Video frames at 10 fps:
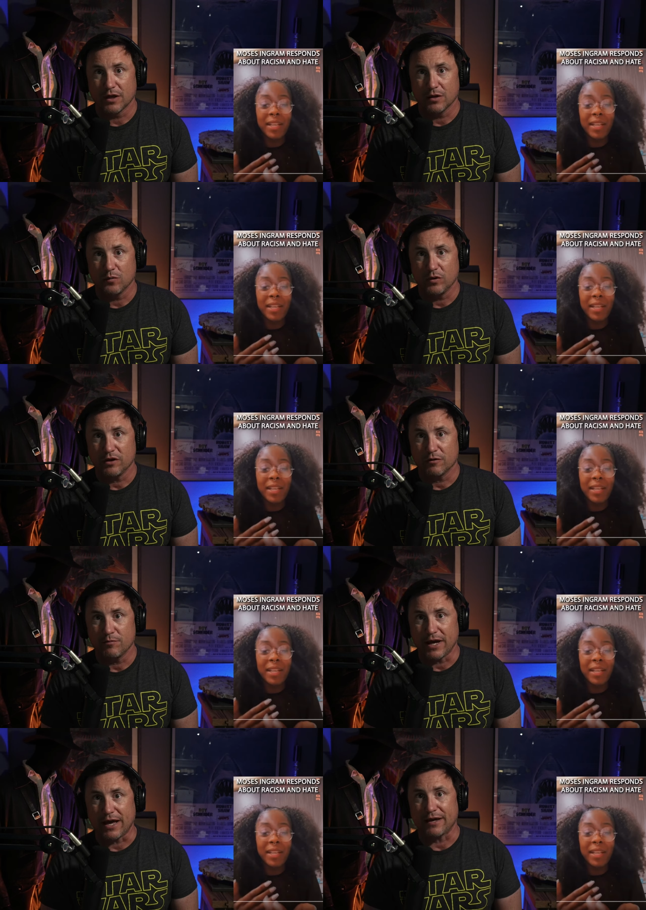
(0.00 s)
Speaker 1: we are
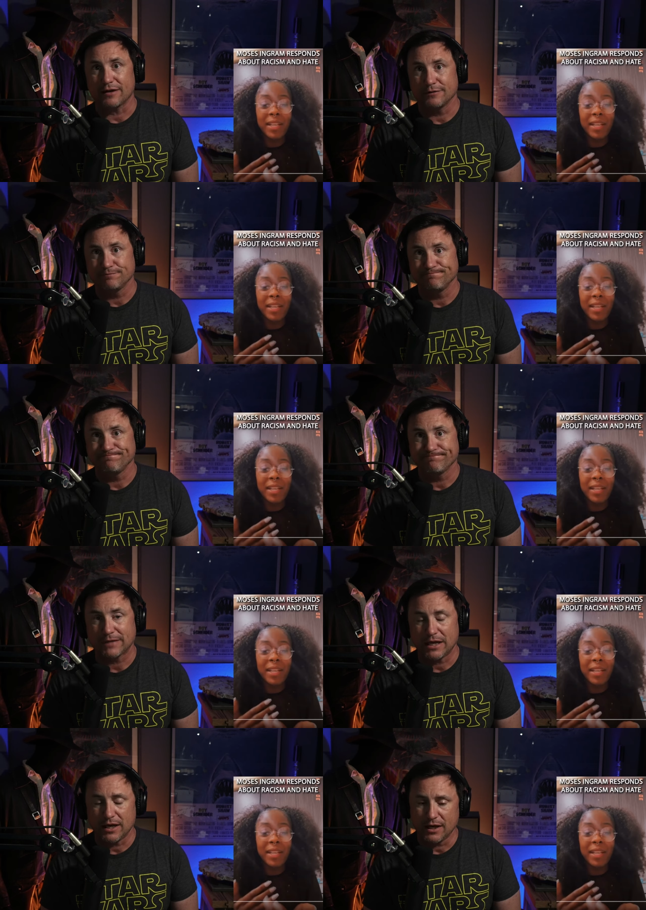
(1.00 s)
back
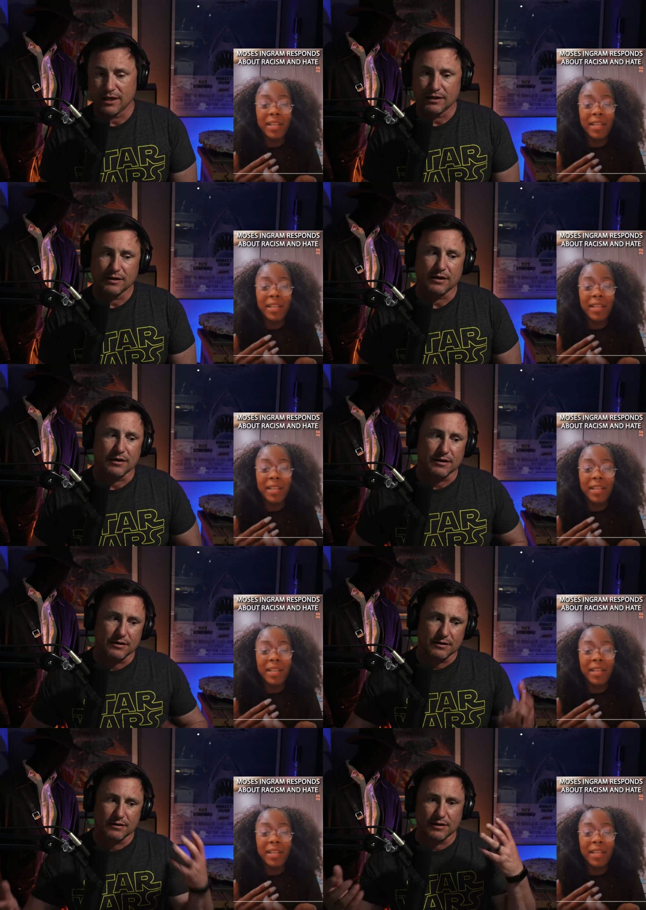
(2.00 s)
and
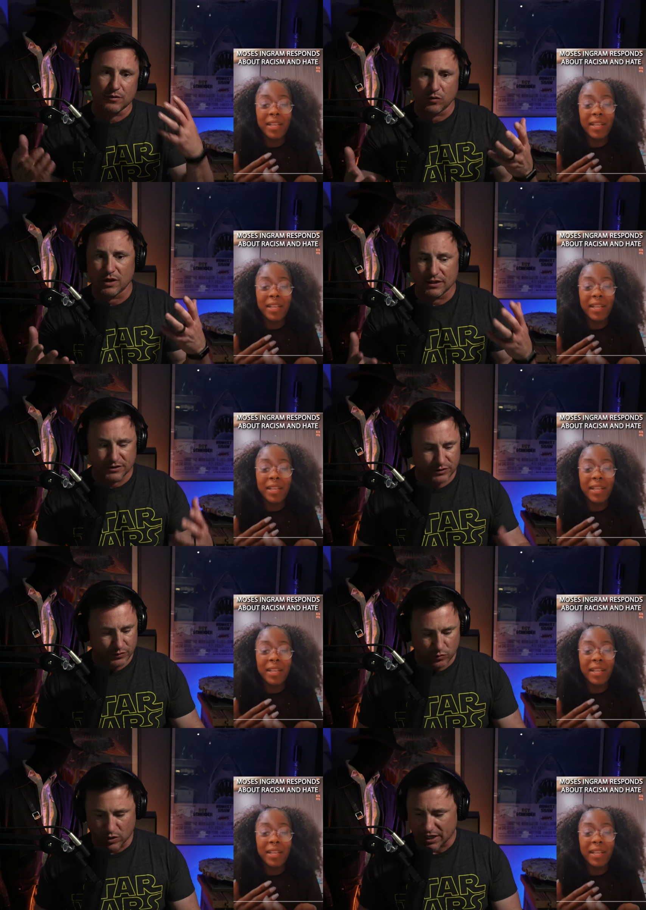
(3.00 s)
I wanted to
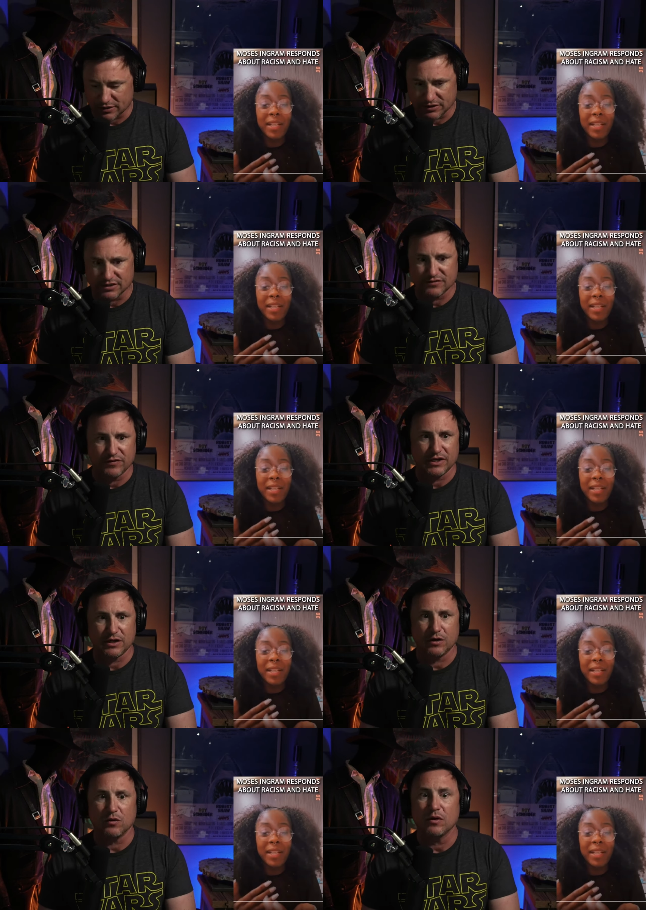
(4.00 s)
watch this
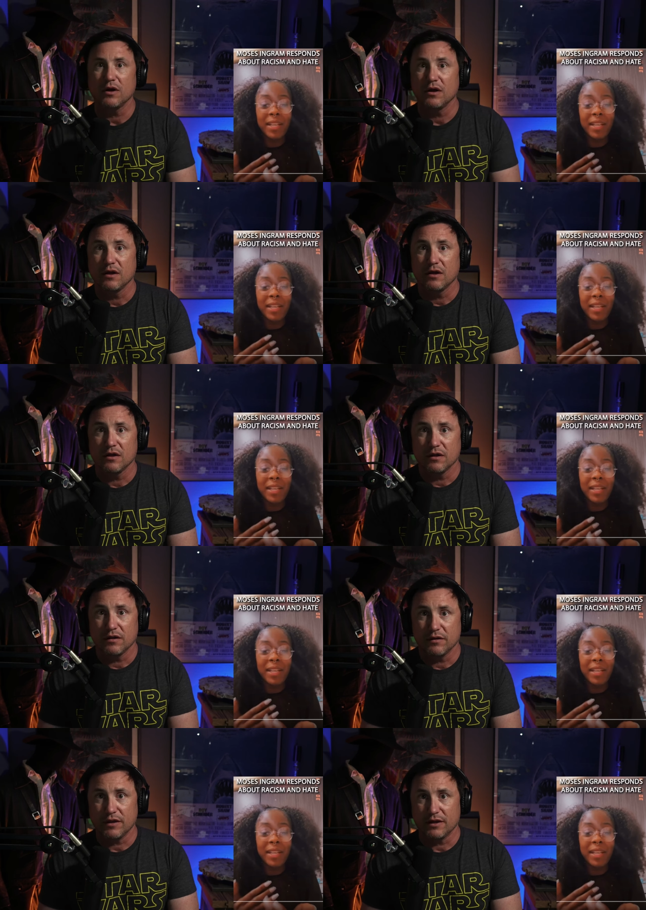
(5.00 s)
video
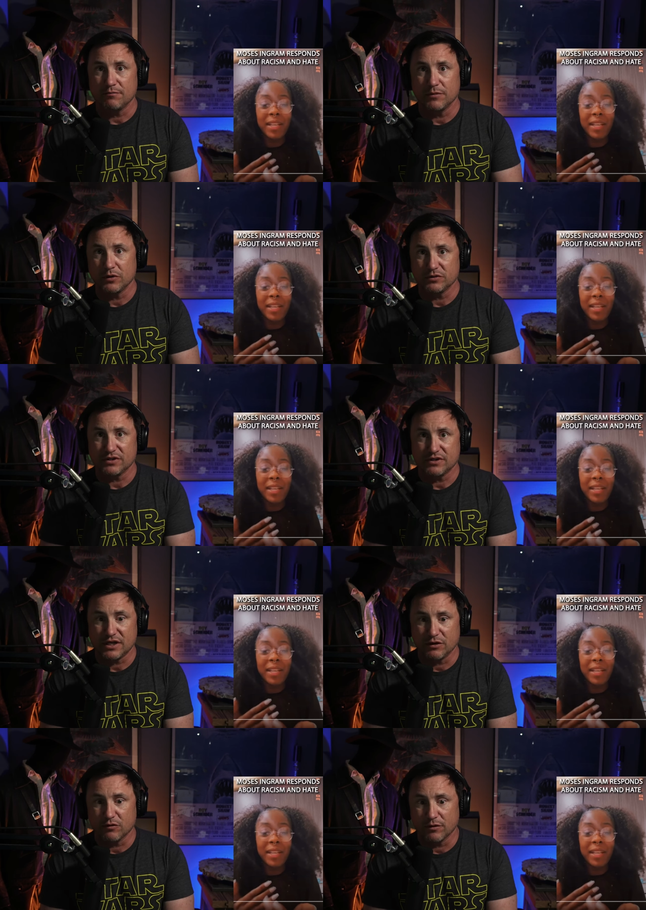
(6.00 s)
that Moses
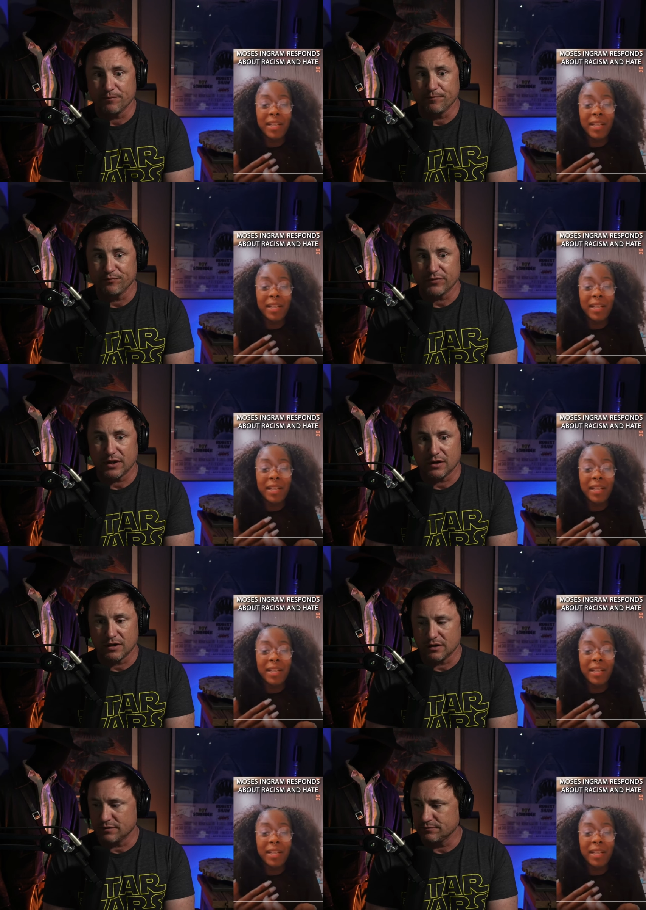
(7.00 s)
Ingram
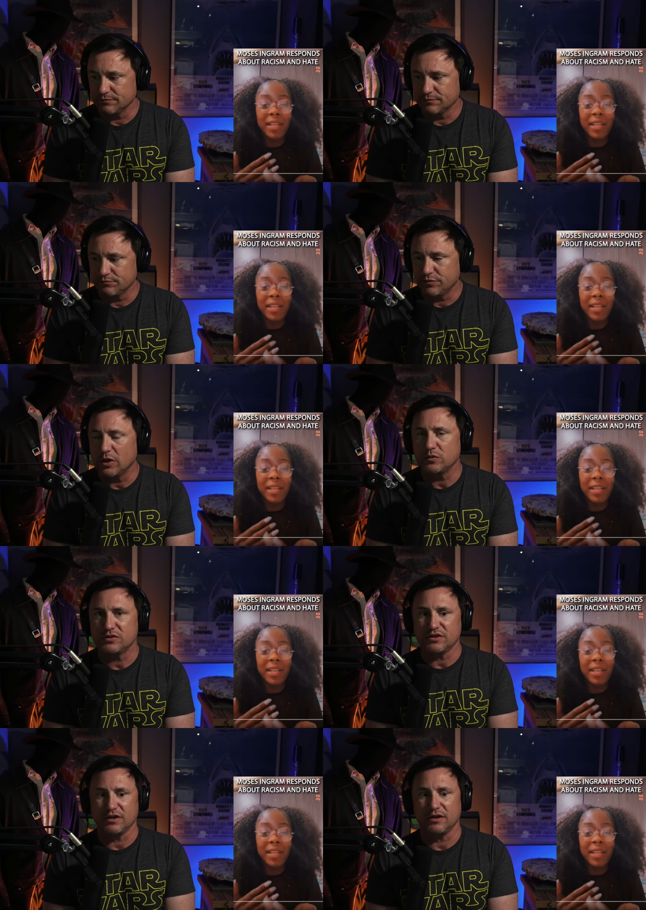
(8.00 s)
uh,
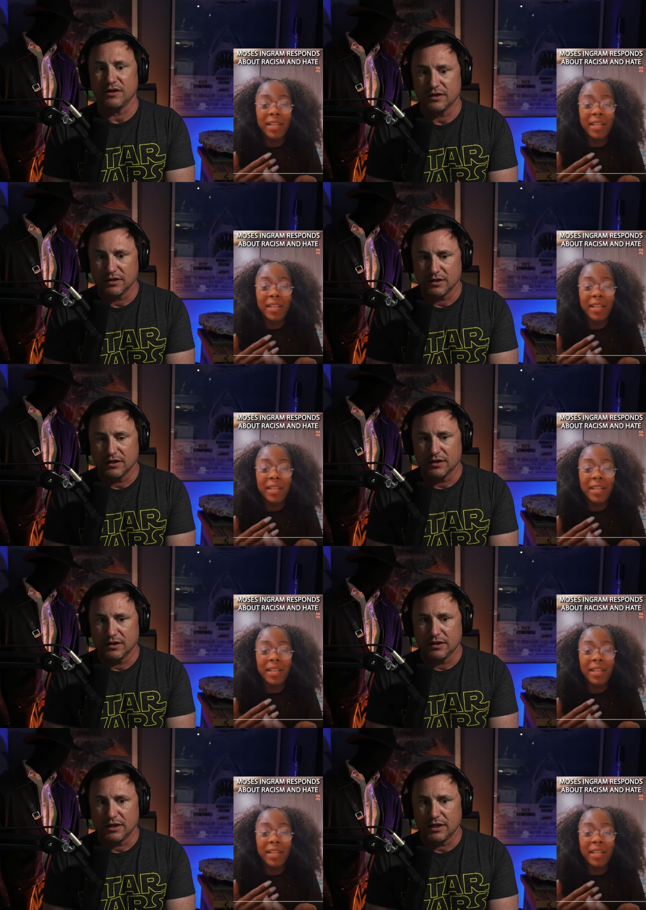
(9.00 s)
posted
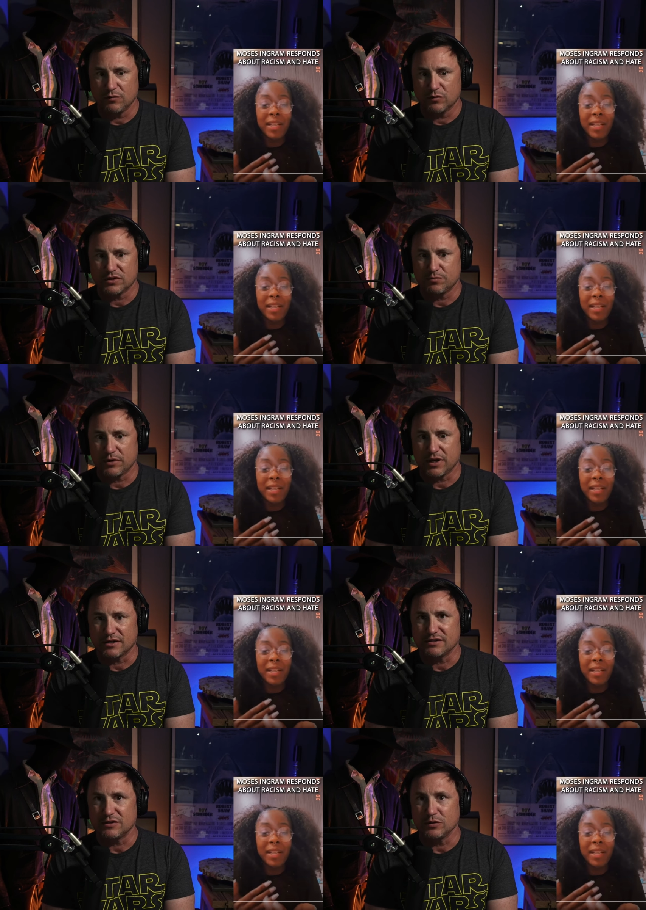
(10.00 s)
in
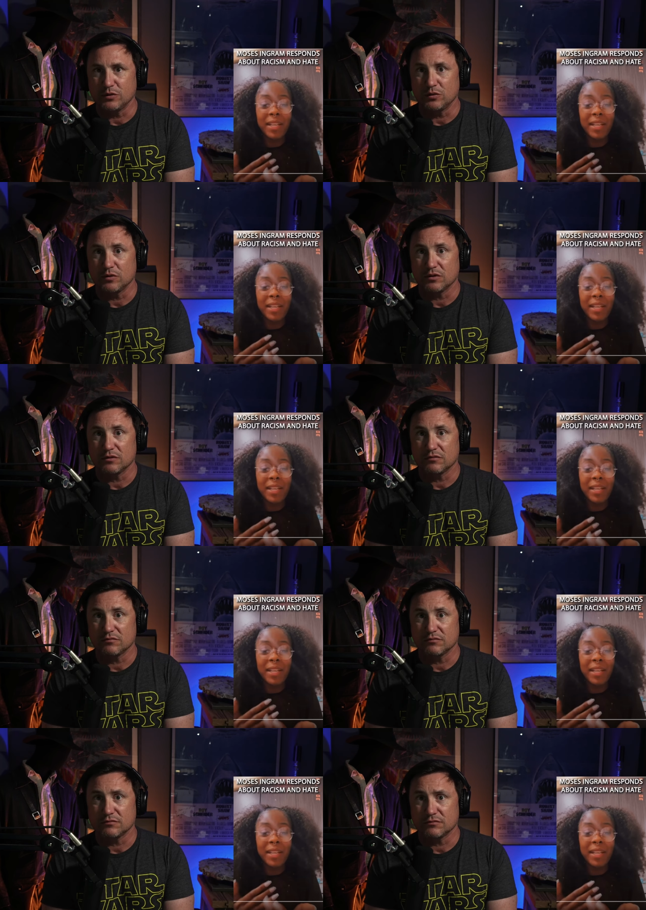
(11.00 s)
response to,
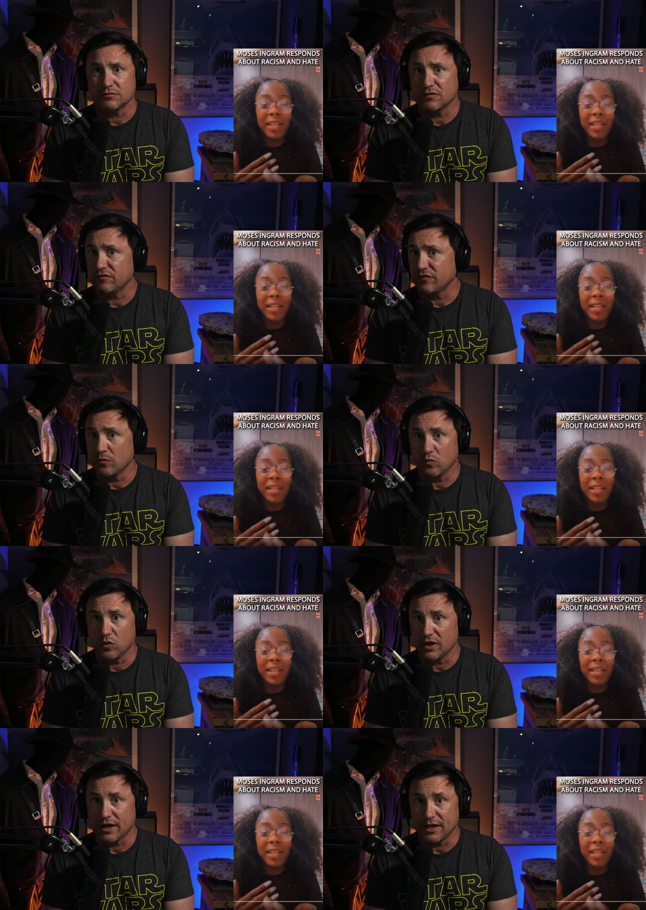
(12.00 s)
from
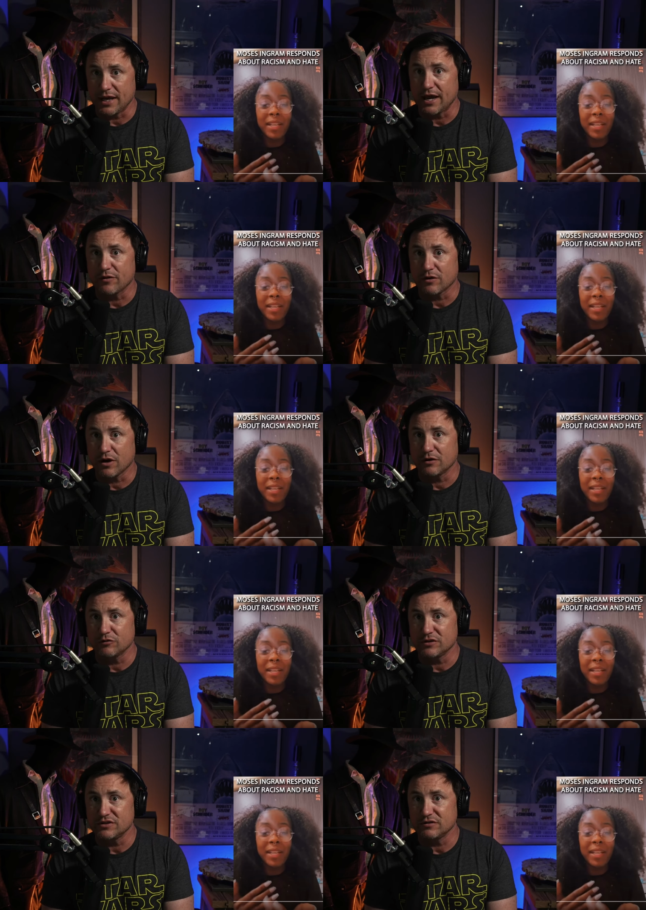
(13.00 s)
what I gather,
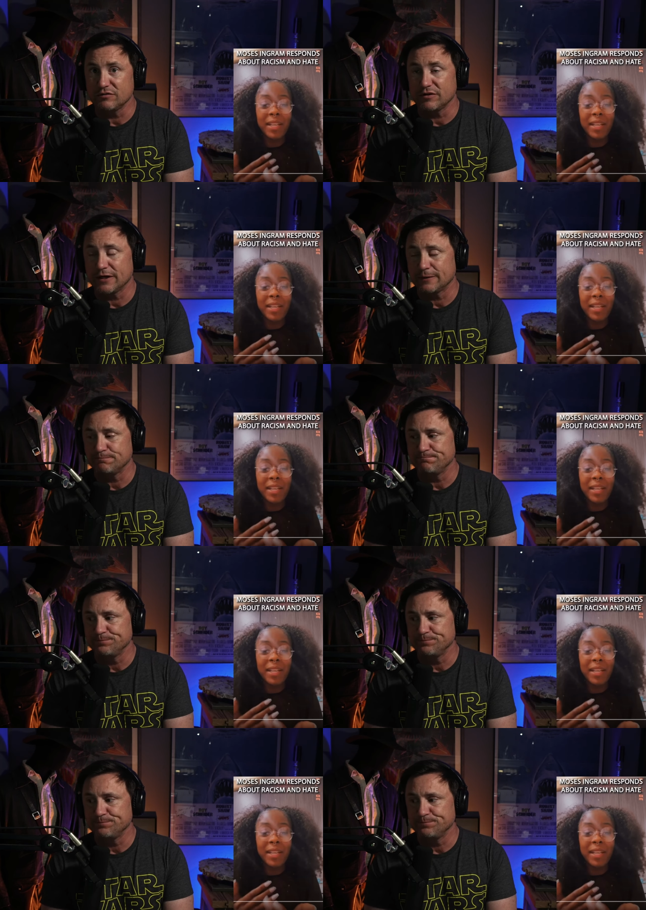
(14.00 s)
hundreds of um,